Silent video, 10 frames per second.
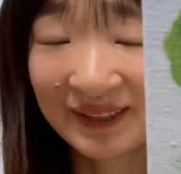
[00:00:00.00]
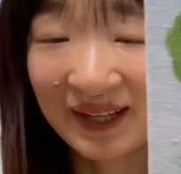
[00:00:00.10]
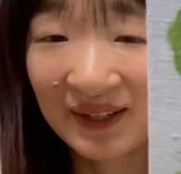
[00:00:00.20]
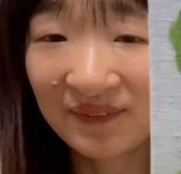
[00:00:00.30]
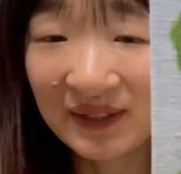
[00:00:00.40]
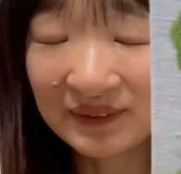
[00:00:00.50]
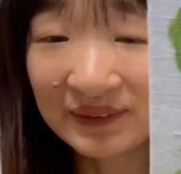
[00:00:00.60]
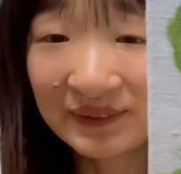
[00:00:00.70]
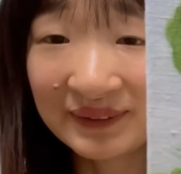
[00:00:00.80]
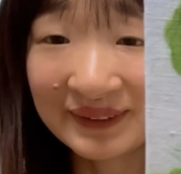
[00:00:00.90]
I worked
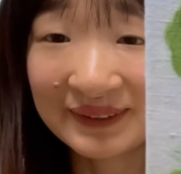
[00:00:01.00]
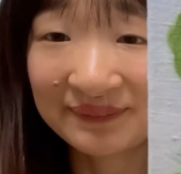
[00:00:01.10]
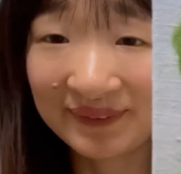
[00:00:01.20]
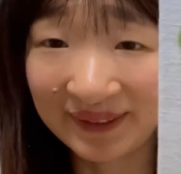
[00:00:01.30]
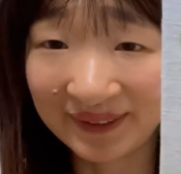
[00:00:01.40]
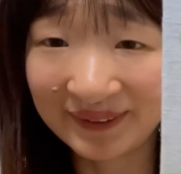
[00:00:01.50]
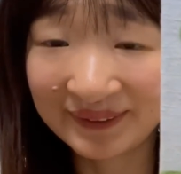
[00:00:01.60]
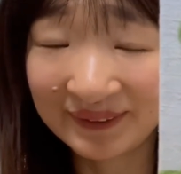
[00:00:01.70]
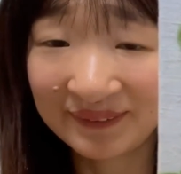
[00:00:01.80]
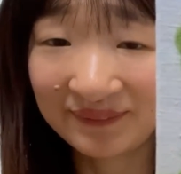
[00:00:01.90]
on this piece
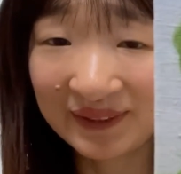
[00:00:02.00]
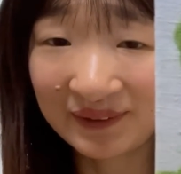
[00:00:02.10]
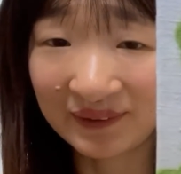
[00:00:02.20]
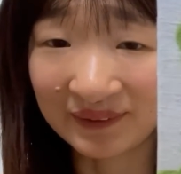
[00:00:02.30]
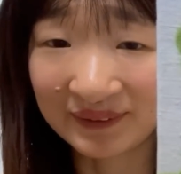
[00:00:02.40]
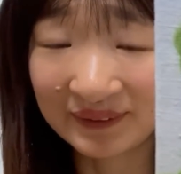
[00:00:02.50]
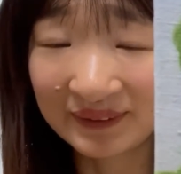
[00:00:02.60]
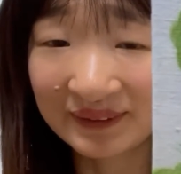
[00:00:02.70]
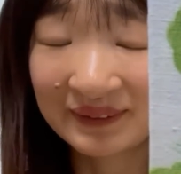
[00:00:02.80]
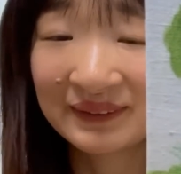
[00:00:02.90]

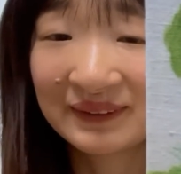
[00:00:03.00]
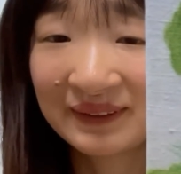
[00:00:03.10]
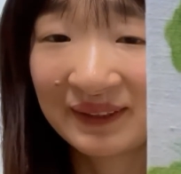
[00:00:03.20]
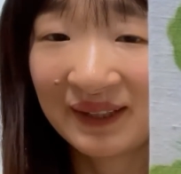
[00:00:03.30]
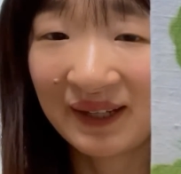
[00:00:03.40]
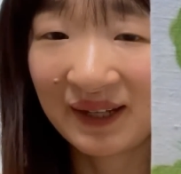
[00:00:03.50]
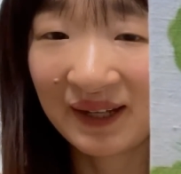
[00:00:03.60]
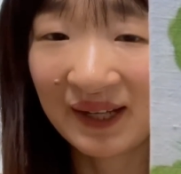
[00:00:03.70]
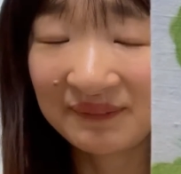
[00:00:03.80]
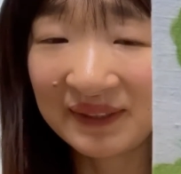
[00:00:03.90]
because
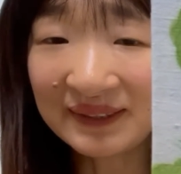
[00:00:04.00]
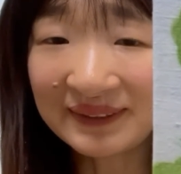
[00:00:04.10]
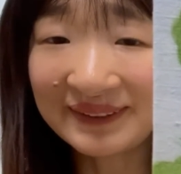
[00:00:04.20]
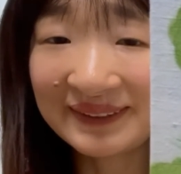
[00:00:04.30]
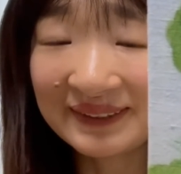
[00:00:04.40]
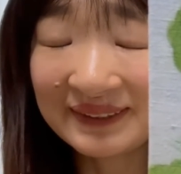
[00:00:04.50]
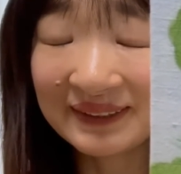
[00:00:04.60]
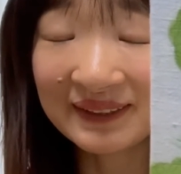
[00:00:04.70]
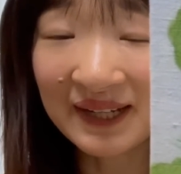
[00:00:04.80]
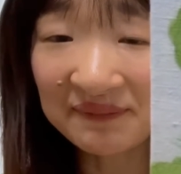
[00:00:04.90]
I'm into
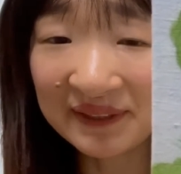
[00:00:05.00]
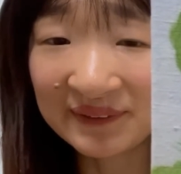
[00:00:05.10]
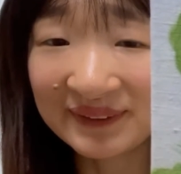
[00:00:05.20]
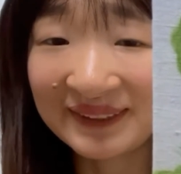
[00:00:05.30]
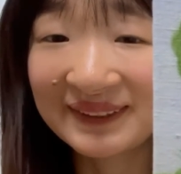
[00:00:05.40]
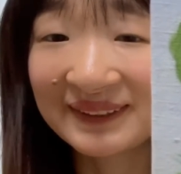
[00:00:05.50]
stitching rabbit these